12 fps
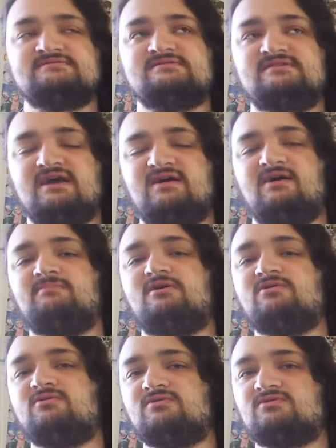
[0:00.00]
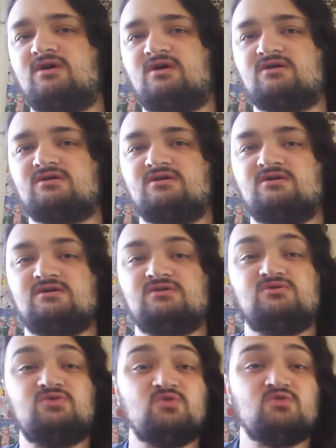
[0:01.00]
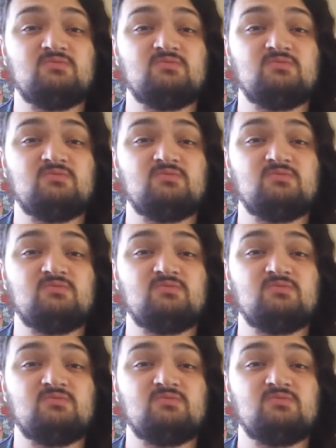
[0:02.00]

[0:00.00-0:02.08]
Now, I'm not going to talk too